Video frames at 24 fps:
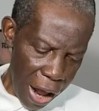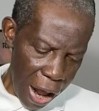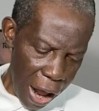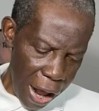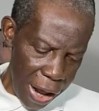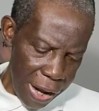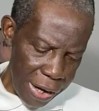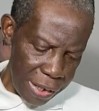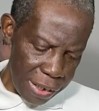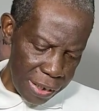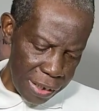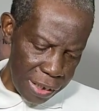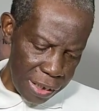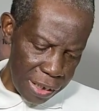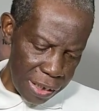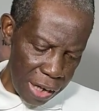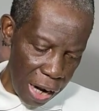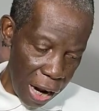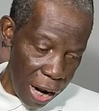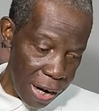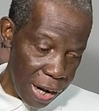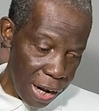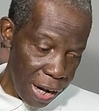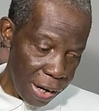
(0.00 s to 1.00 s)
and
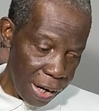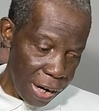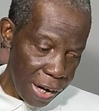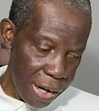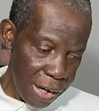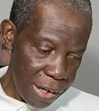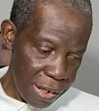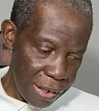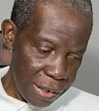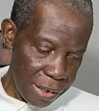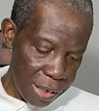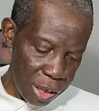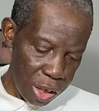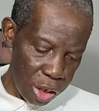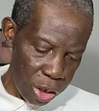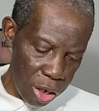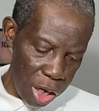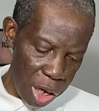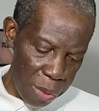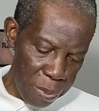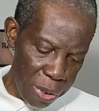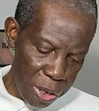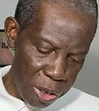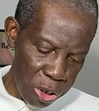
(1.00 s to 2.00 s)
uh, again
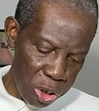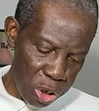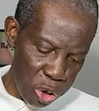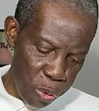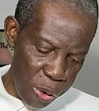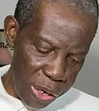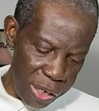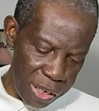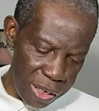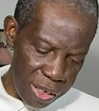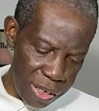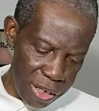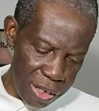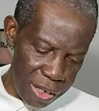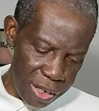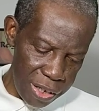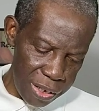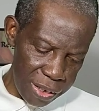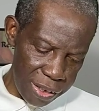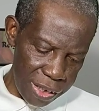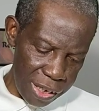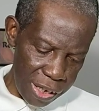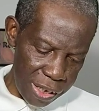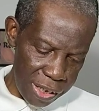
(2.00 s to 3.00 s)
Deuteronomy
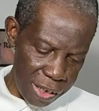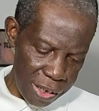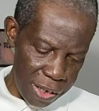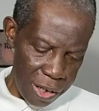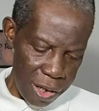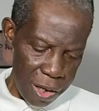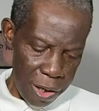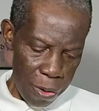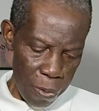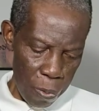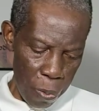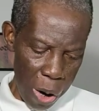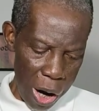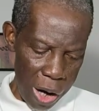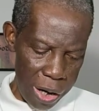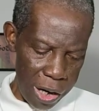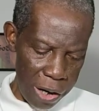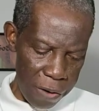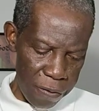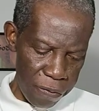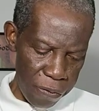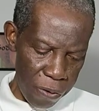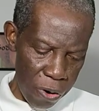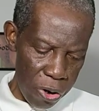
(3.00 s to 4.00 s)
26 1
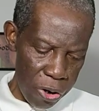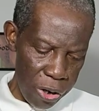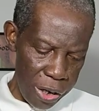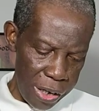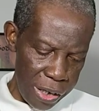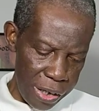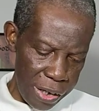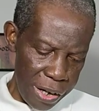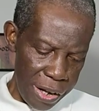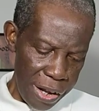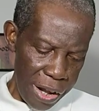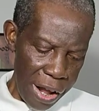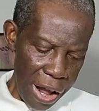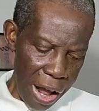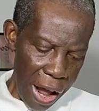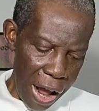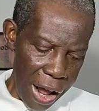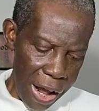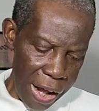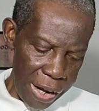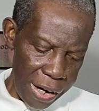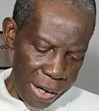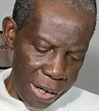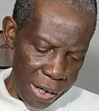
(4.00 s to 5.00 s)
and following.
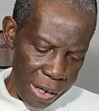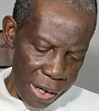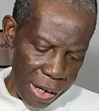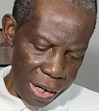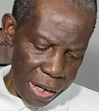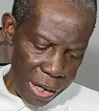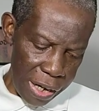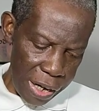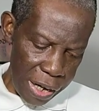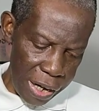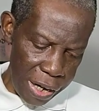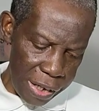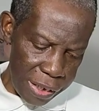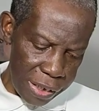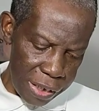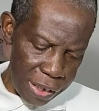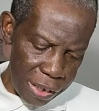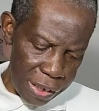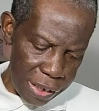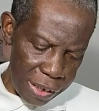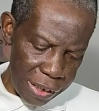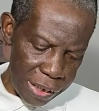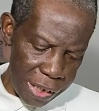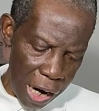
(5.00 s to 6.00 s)
And it
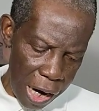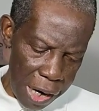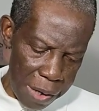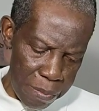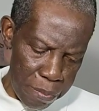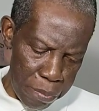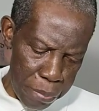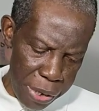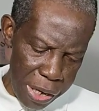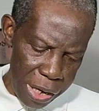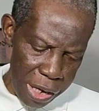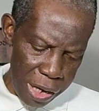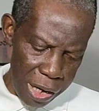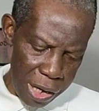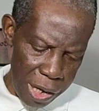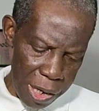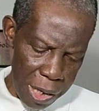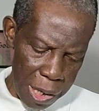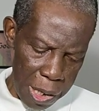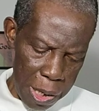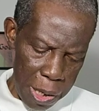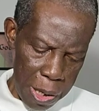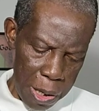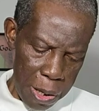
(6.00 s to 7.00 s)
shall
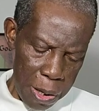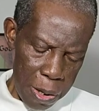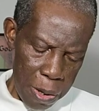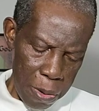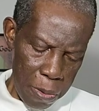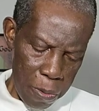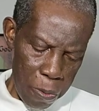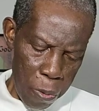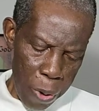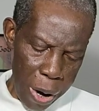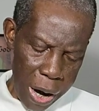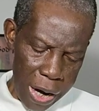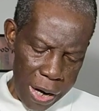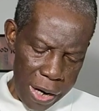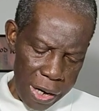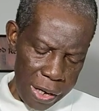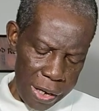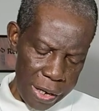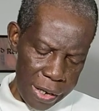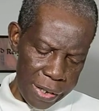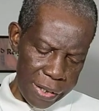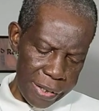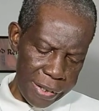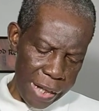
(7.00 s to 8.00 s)
be
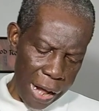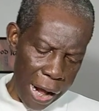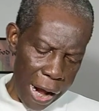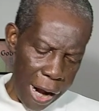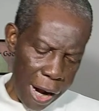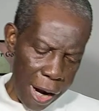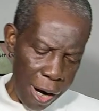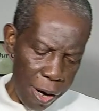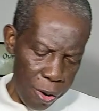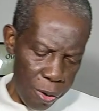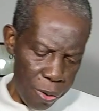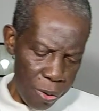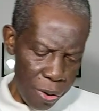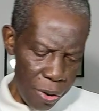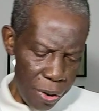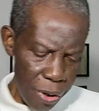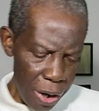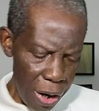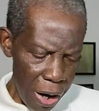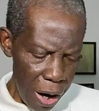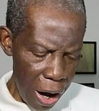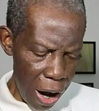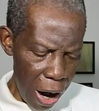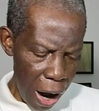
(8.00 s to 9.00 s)
when thou
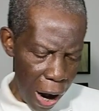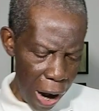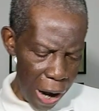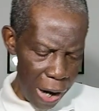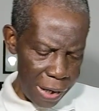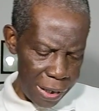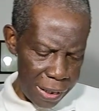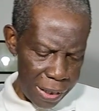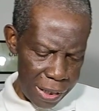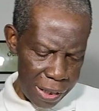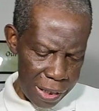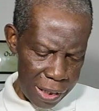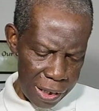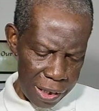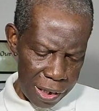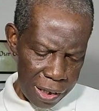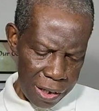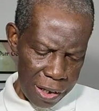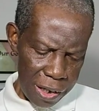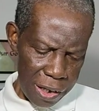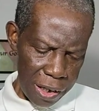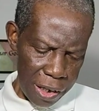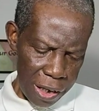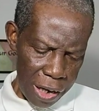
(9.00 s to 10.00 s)
hast
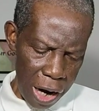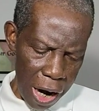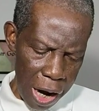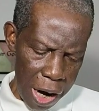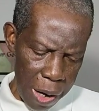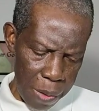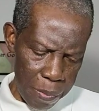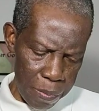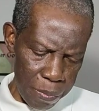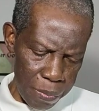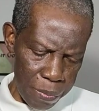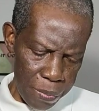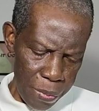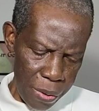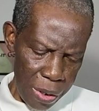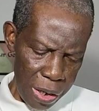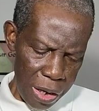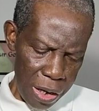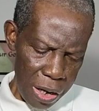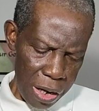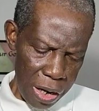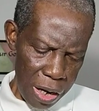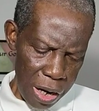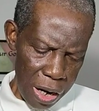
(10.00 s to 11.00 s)
come
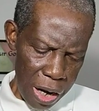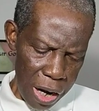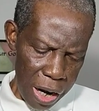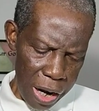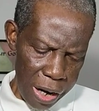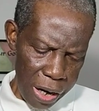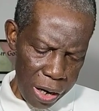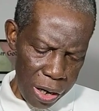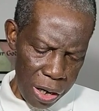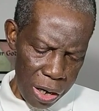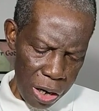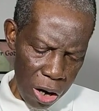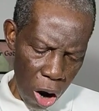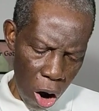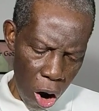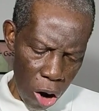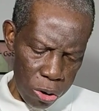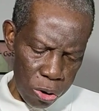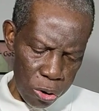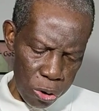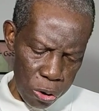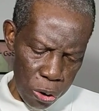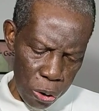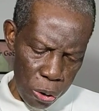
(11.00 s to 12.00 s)
in
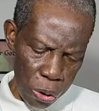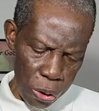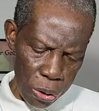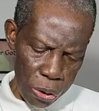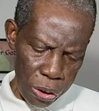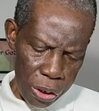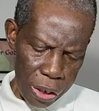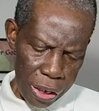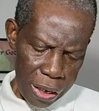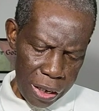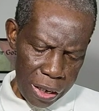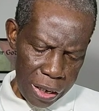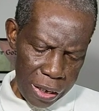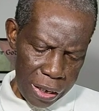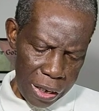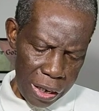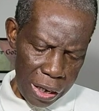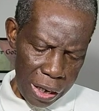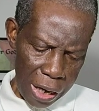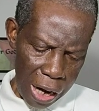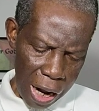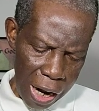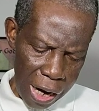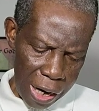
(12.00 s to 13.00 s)
unto the
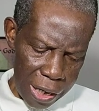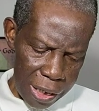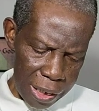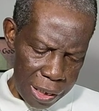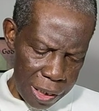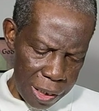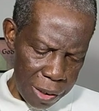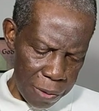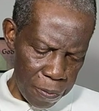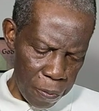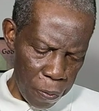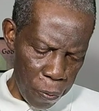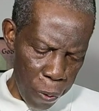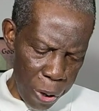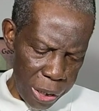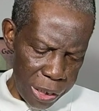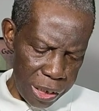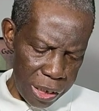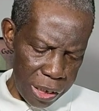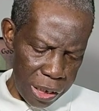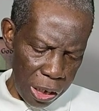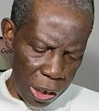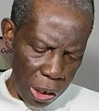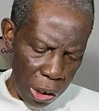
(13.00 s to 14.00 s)
land
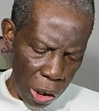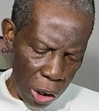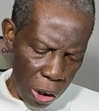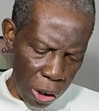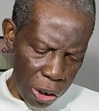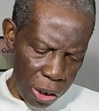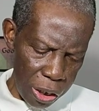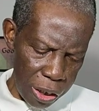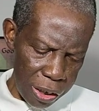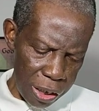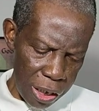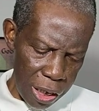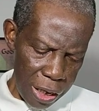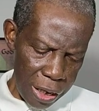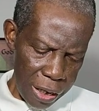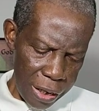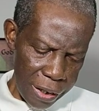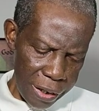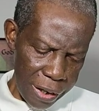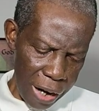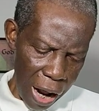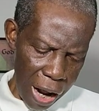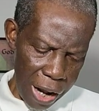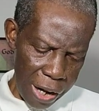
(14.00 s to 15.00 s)
which the Lord
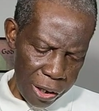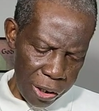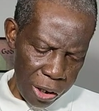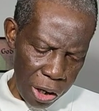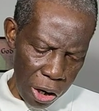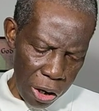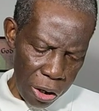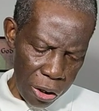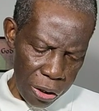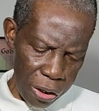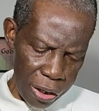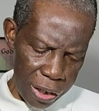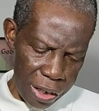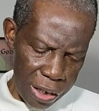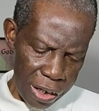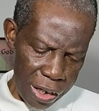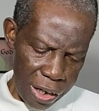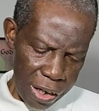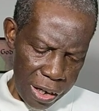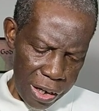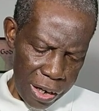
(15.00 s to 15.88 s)
thy God